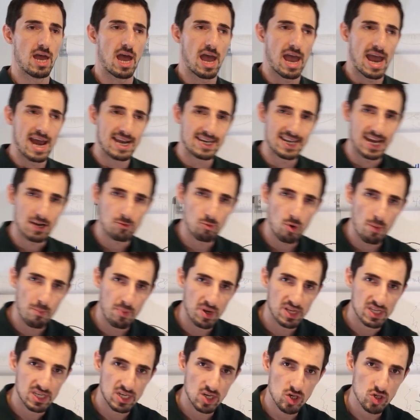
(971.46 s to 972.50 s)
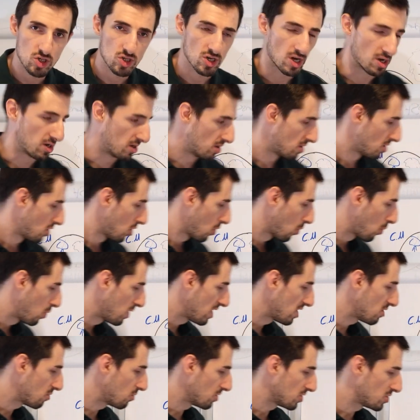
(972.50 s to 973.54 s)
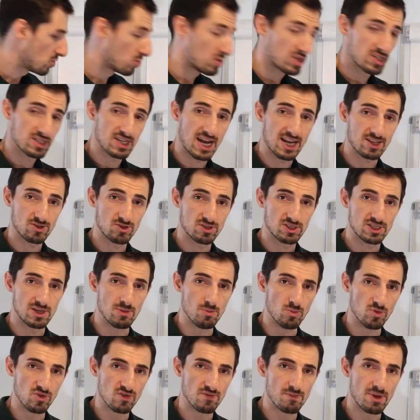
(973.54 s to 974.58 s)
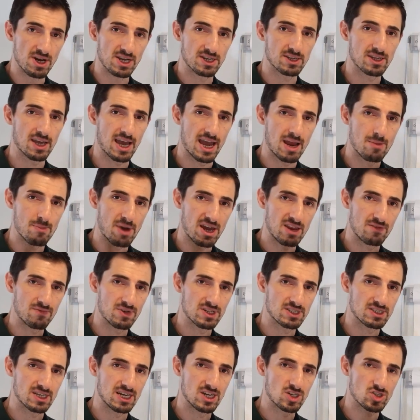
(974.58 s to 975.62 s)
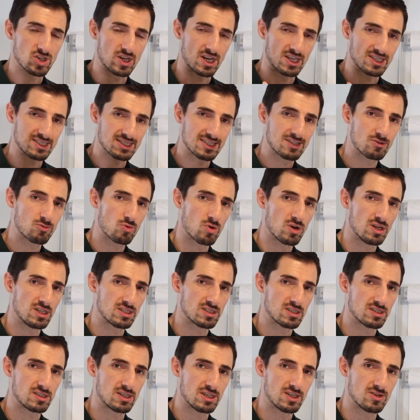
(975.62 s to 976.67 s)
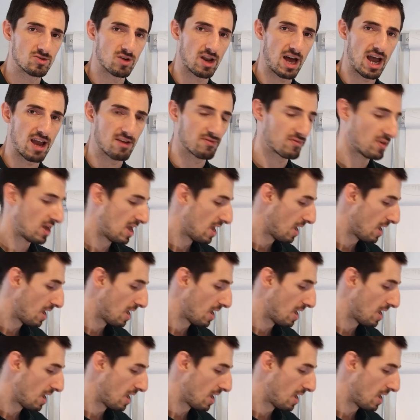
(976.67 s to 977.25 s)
And that repetition, you will start to see movement and manifestation and synchronicity in your life.